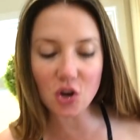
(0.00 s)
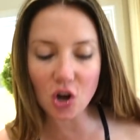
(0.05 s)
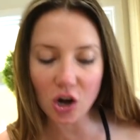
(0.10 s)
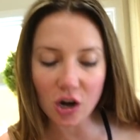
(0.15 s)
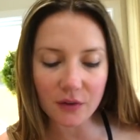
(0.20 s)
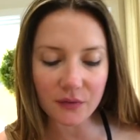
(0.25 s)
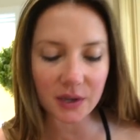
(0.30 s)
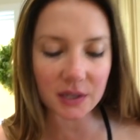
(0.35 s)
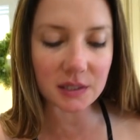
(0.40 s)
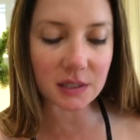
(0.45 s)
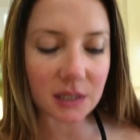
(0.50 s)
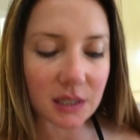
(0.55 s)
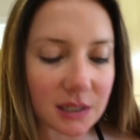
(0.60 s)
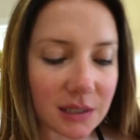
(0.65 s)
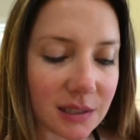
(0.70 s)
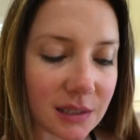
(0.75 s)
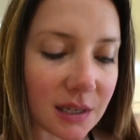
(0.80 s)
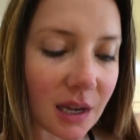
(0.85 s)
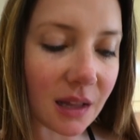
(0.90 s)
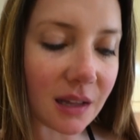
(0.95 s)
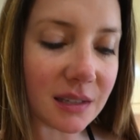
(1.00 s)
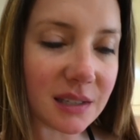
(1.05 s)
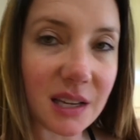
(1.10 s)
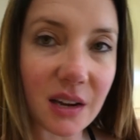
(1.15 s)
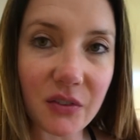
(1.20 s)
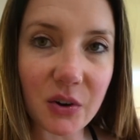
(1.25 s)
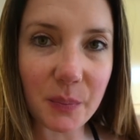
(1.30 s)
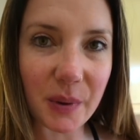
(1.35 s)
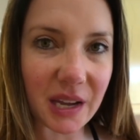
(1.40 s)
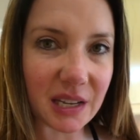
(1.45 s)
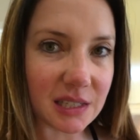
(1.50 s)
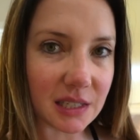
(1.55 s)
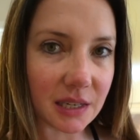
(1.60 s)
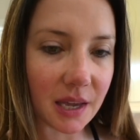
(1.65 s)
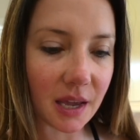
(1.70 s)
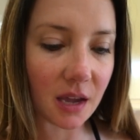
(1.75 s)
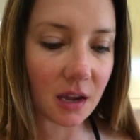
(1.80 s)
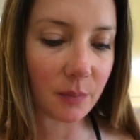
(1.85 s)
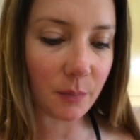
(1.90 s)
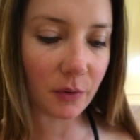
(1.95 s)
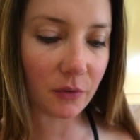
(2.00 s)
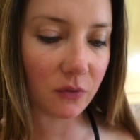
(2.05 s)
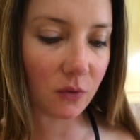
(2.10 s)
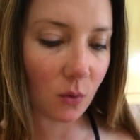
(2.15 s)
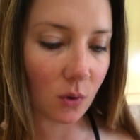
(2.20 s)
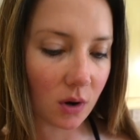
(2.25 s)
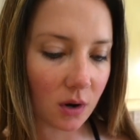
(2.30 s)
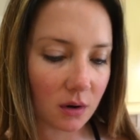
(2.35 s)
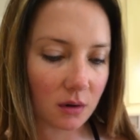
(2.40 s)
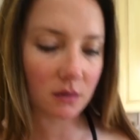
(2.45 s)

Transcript: nervous because Stella's never baked a cake before.